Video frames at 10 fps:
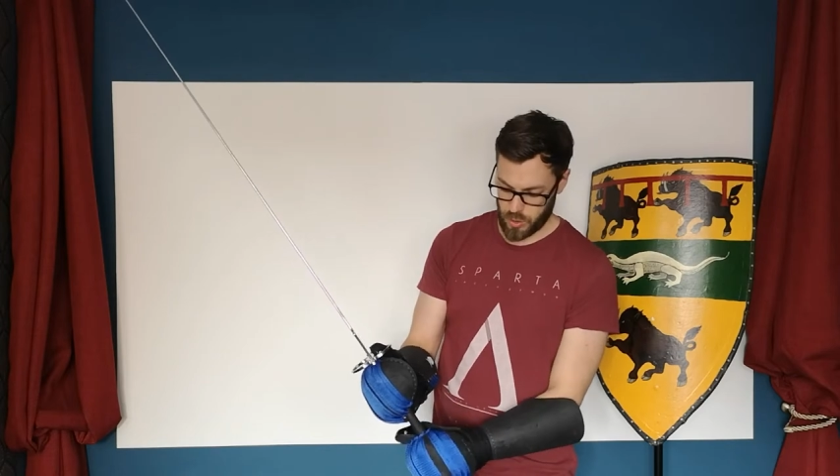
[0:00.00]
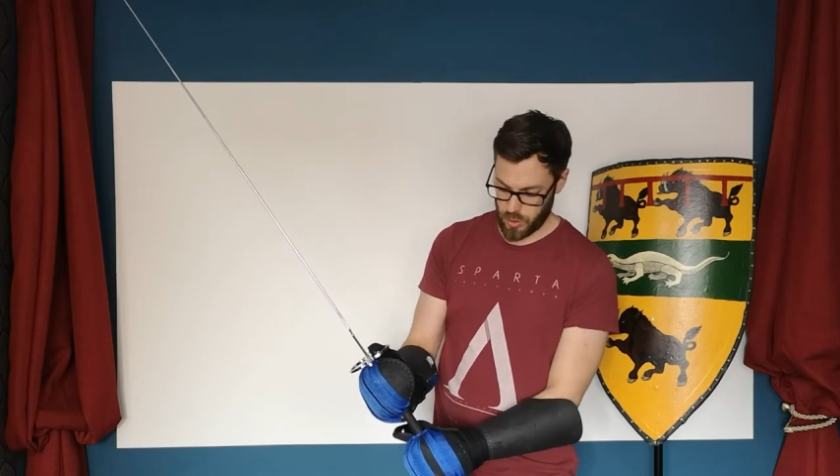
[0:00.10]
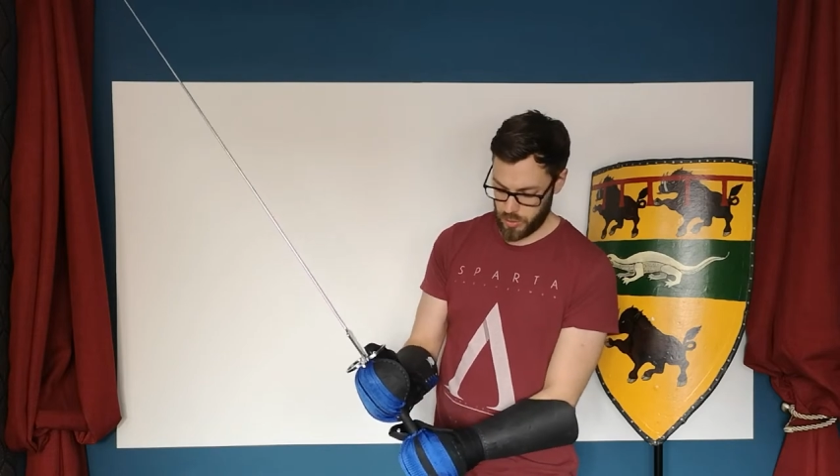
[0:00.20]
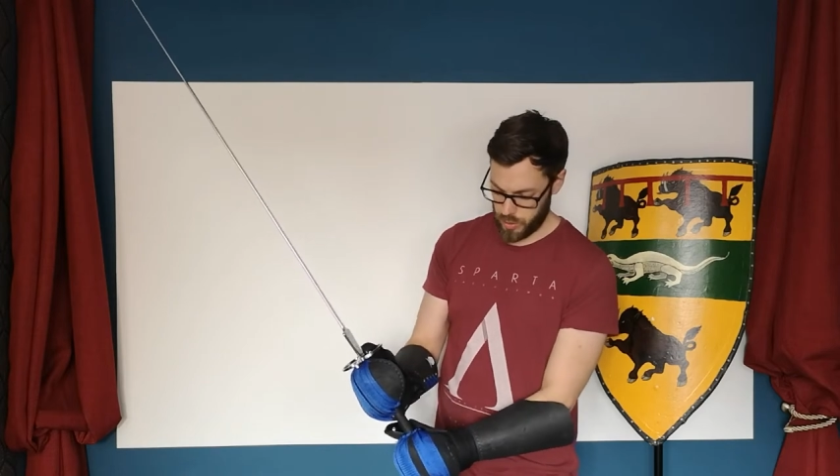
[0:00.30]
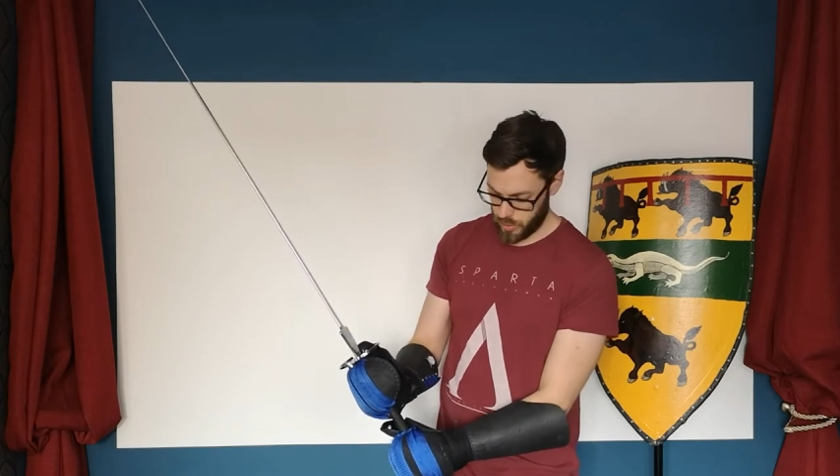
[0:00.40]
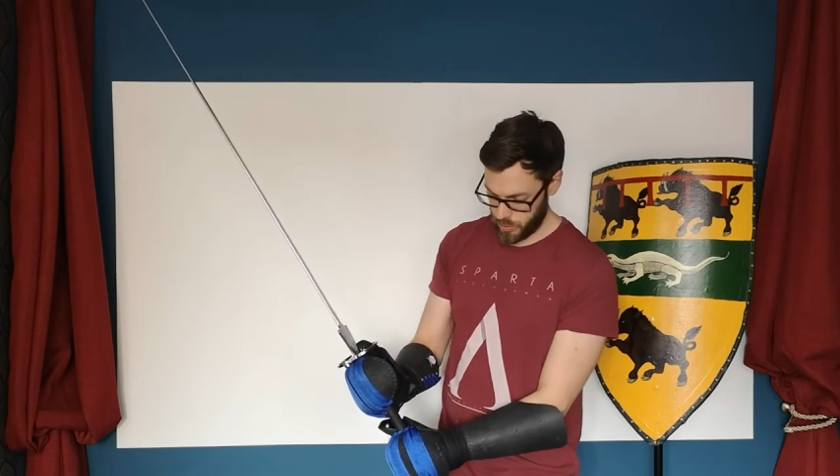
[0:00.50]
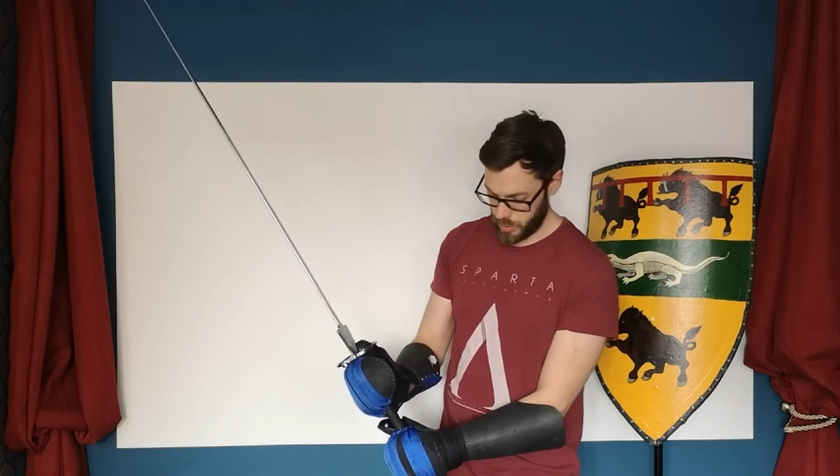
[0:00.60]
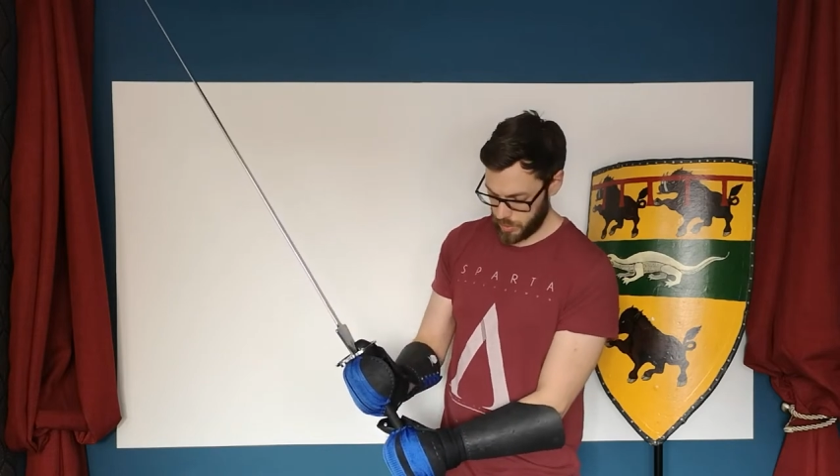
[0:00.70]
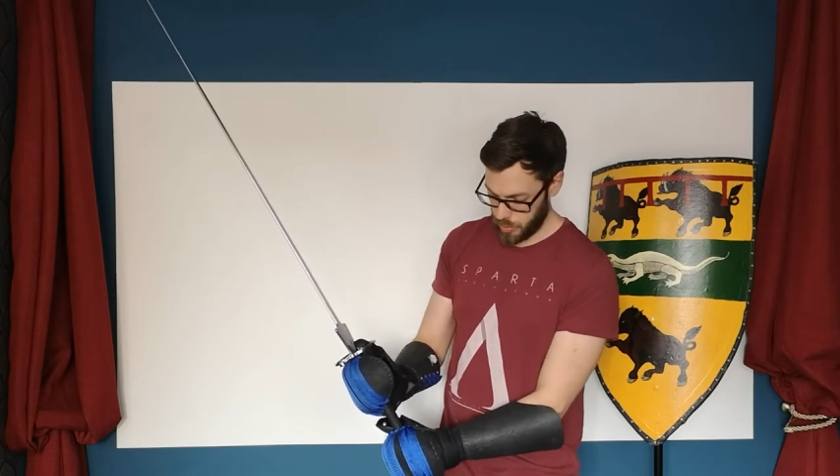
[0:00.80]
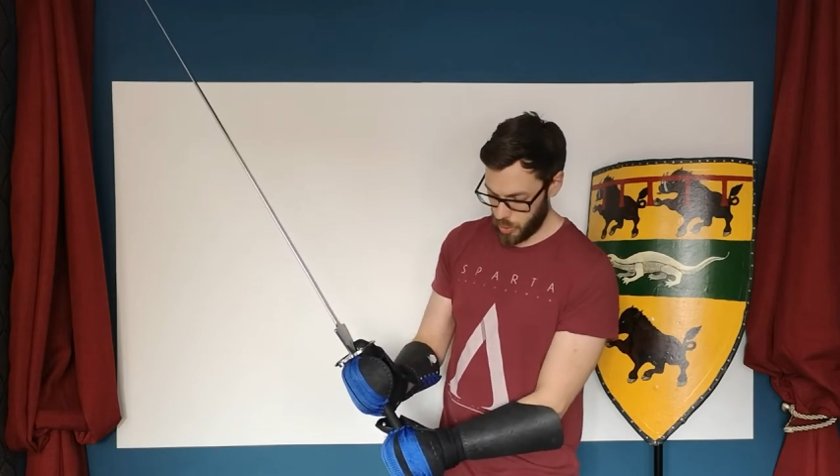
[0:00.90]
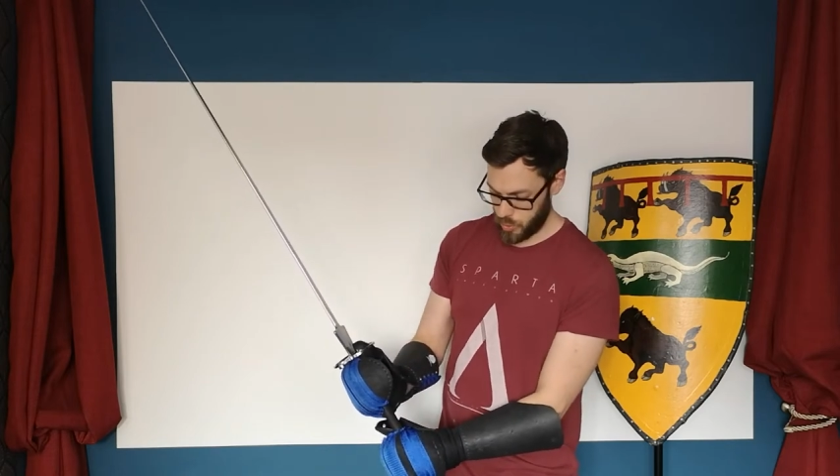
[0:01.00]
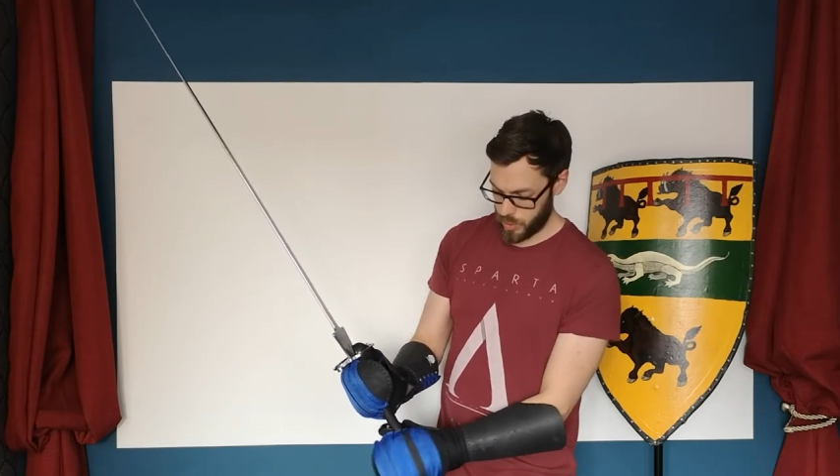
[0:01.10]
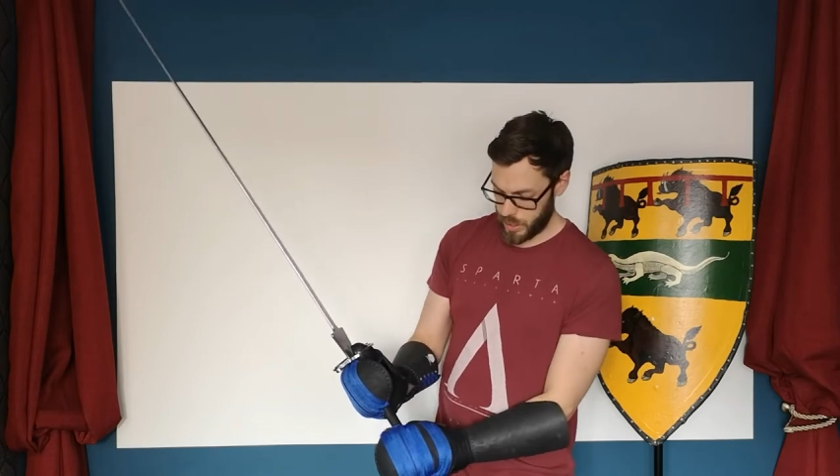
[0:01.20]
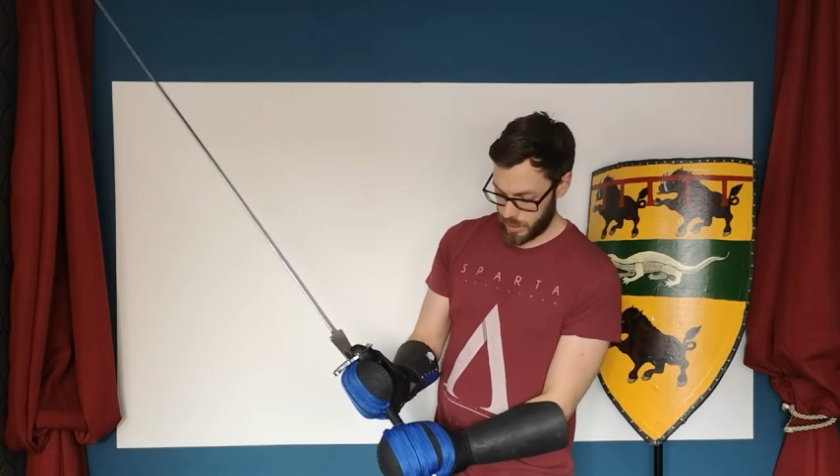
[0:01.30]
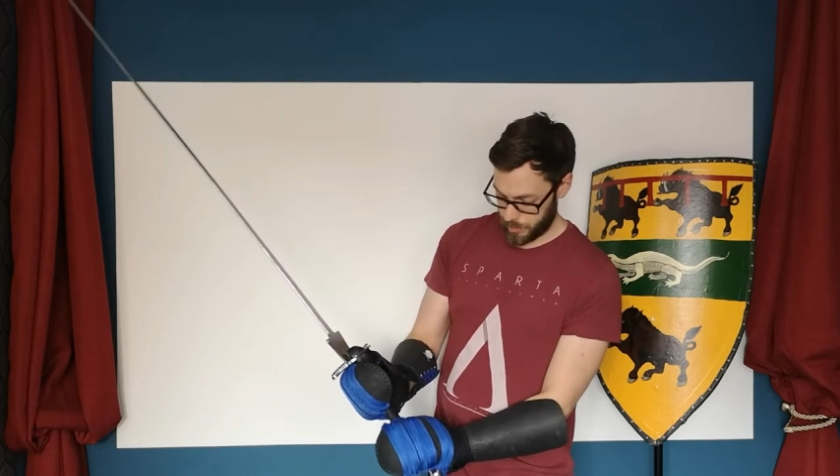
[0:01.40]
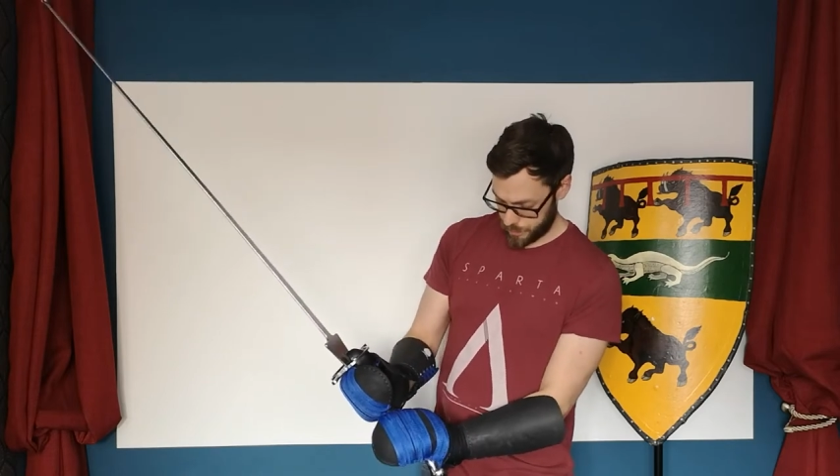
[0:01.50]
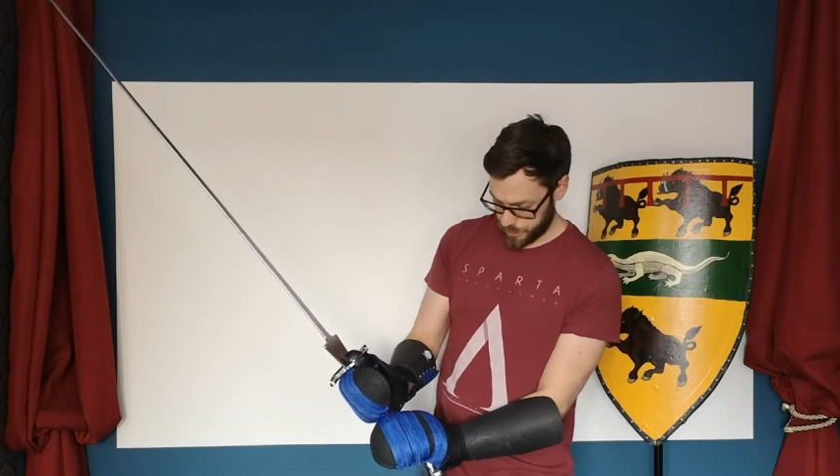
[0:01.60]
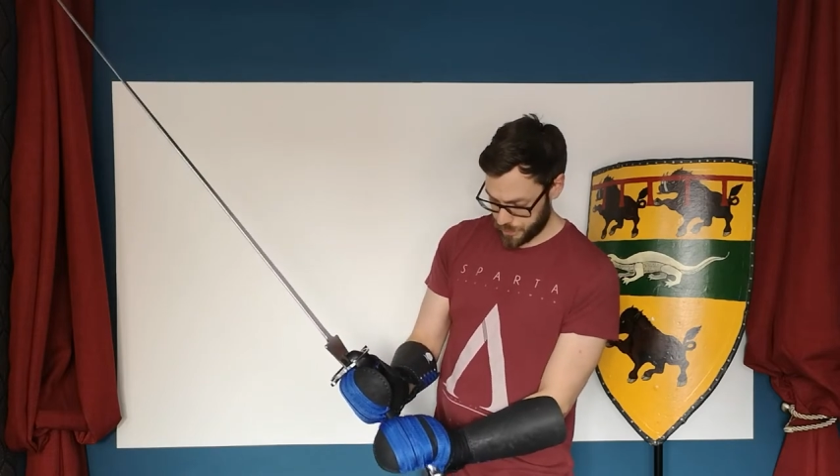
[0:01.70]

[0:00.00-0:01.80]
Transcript: on the pommel here,